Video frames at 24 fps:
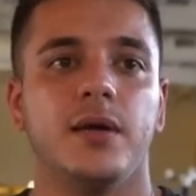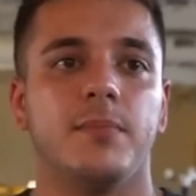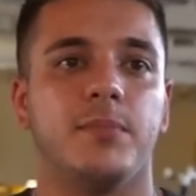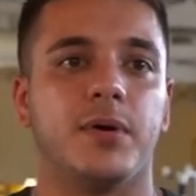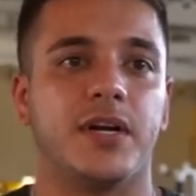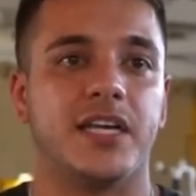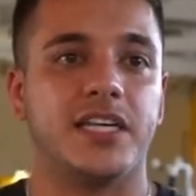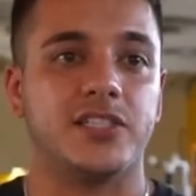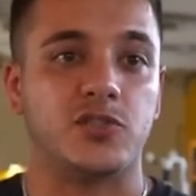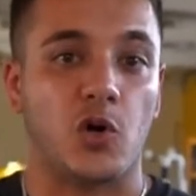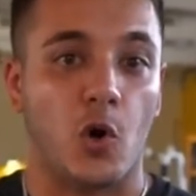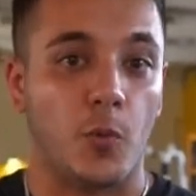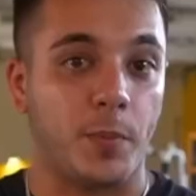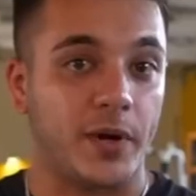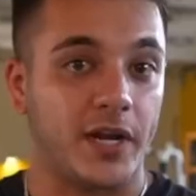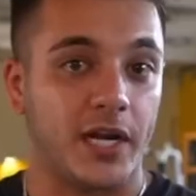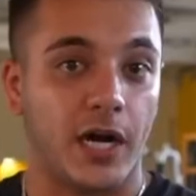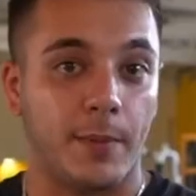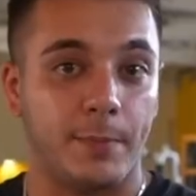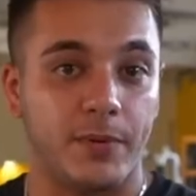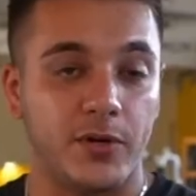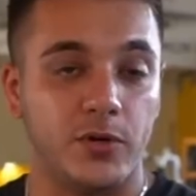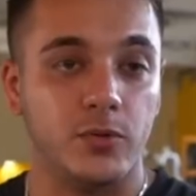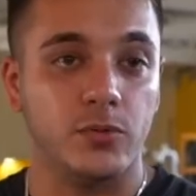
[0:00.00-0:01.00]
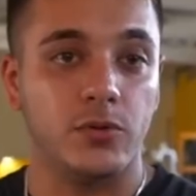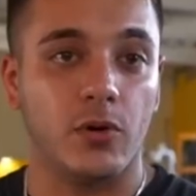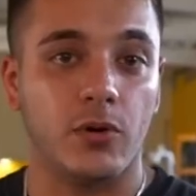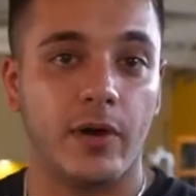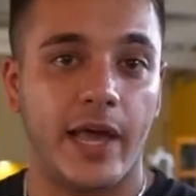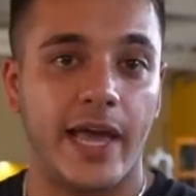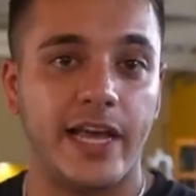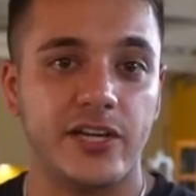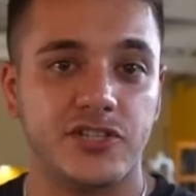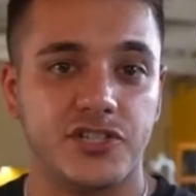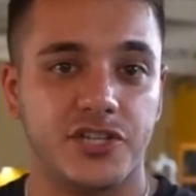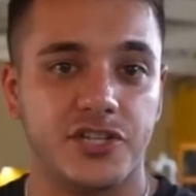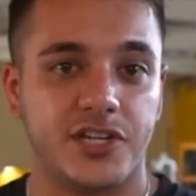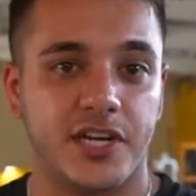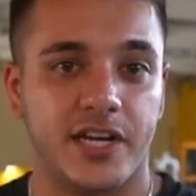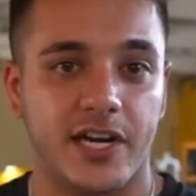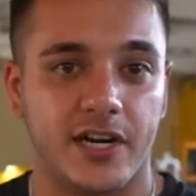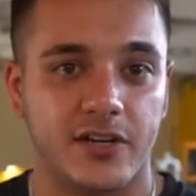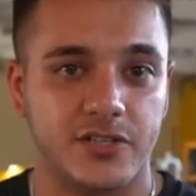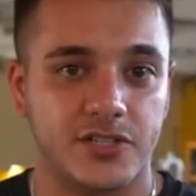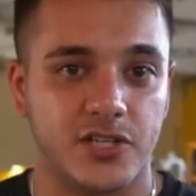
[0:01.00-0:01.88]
but he's opening up a new location here.